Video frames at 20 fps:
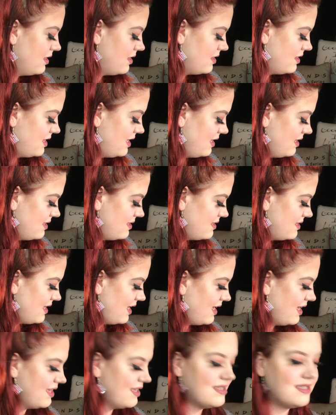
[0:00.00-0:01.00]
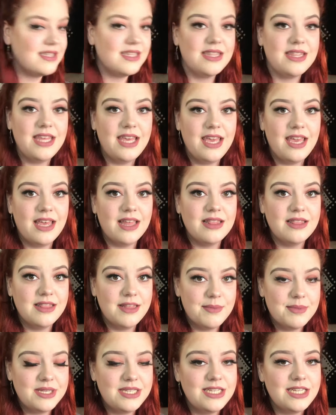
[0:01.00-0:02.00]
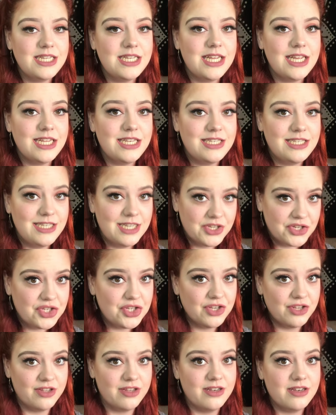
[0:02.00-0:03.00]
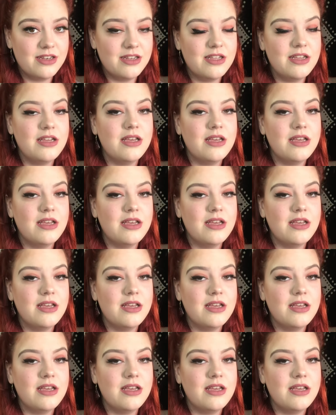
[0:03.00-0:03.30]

This is the limited edition